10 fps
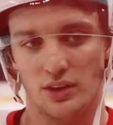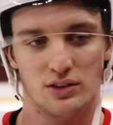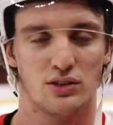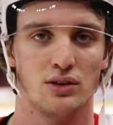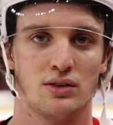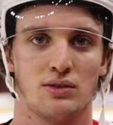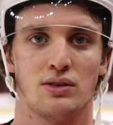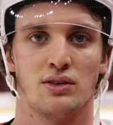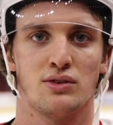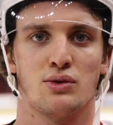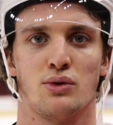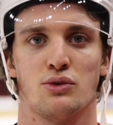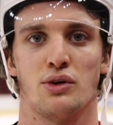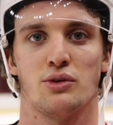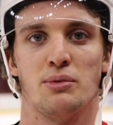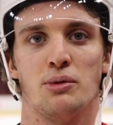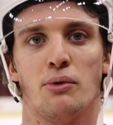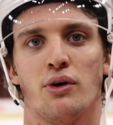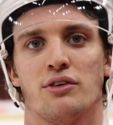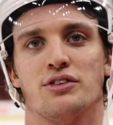it's great to be a
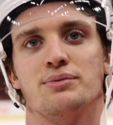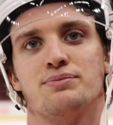part of.